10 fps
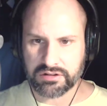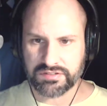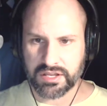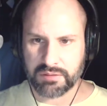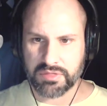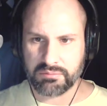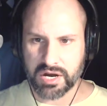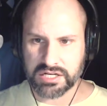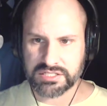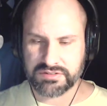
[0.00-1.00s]
to fill up the
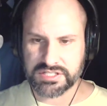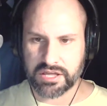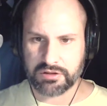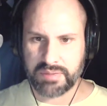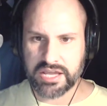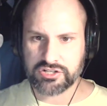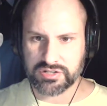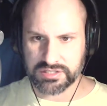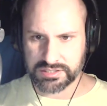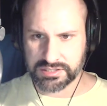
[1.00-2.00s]
mugs of his other
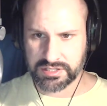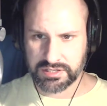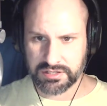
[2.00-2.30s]
patrons.